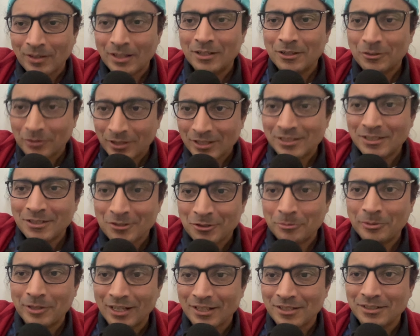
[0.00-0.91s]
questions
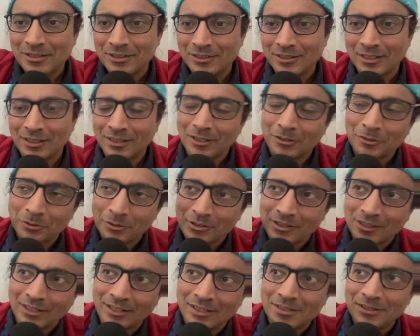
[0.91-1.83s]
to be answered there. There are whole
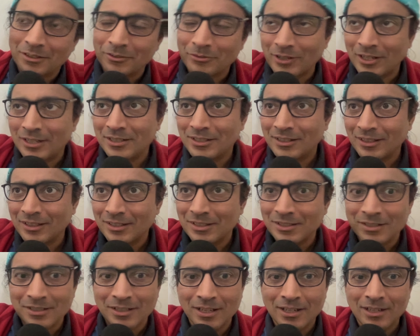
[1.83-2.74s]
grains, refined
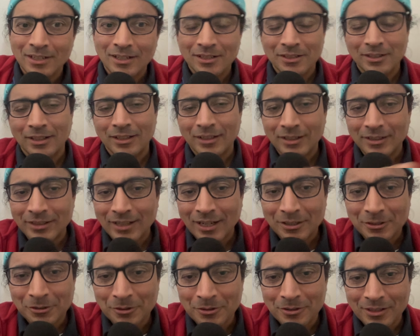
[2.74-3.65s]
grains, there are
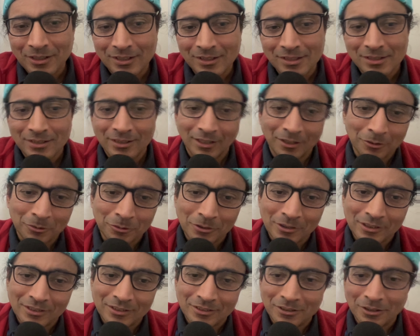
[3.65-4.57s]
intact whole grains, there are
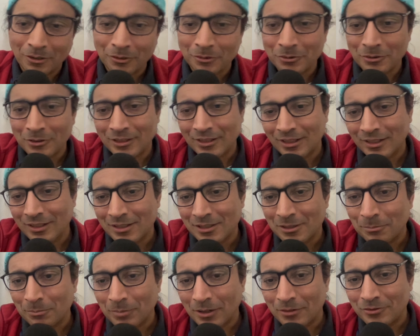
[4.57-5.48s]
rolled
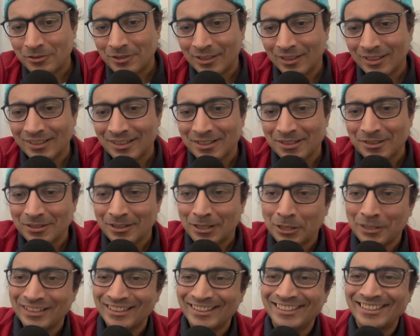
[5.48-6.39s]
grains, puffed grains.
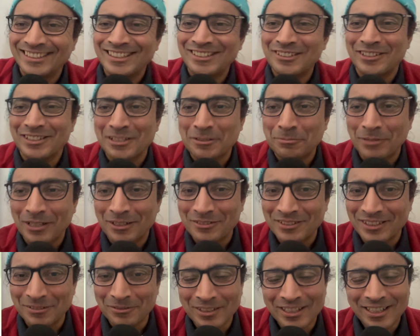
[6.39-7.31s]
You can
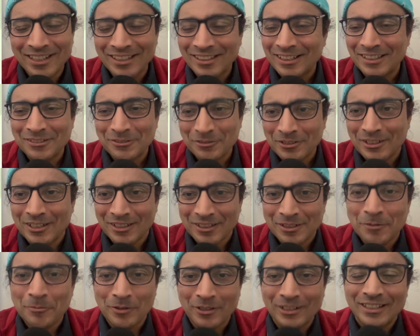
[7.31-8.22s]
sprout them.
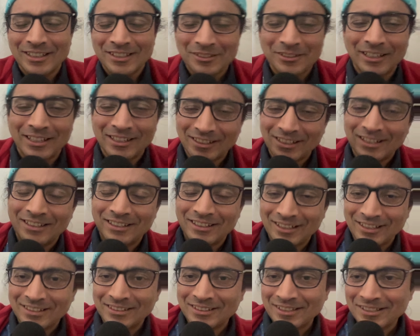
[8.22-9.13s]
Okay, so
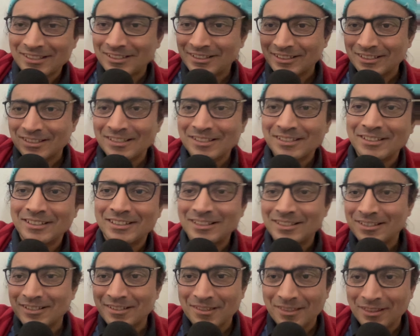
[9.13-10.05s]
I'll discuss
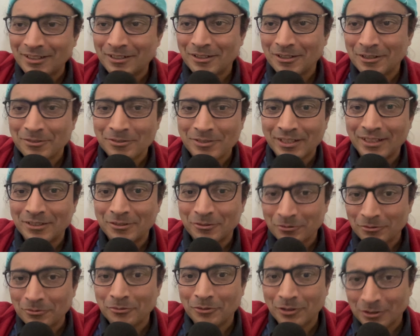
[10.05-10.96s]
these trade-offs
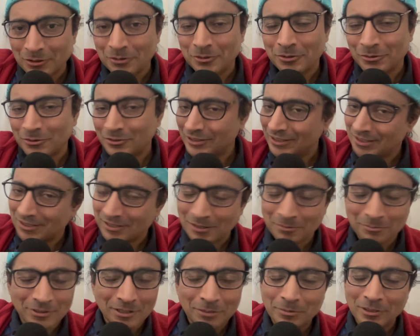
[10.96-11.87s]
and what to do in
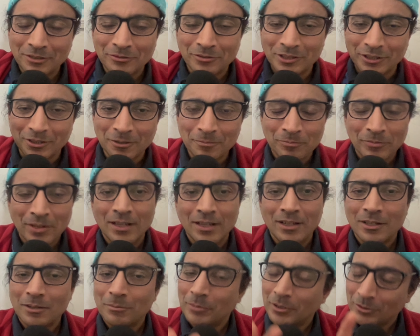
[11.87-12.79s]
some separate video.
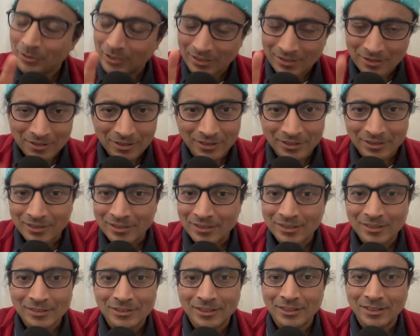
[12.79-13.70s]
But to get started,
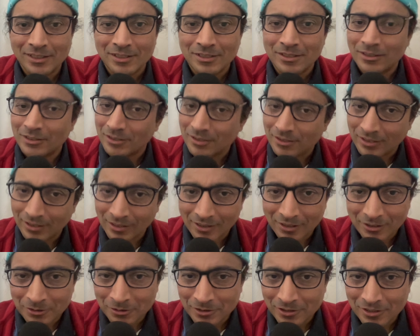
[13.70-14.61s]
there is steel
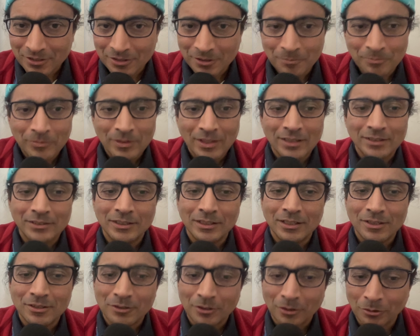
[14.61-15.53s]
cut oats, there
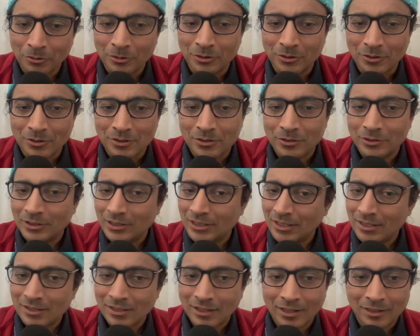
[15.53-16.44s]
is rolled oats. So
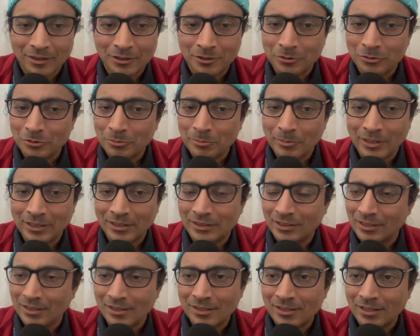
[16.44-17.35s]
these are the two main
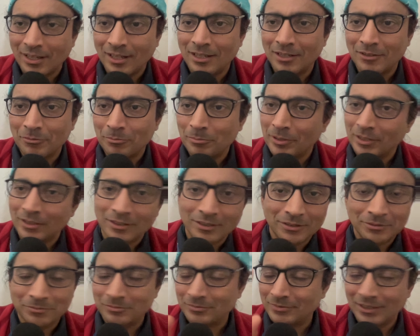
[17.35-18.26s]
things I have picked.
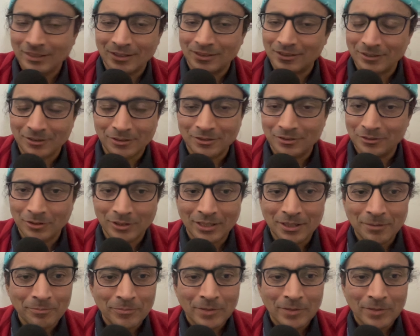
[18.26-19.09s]
Okay,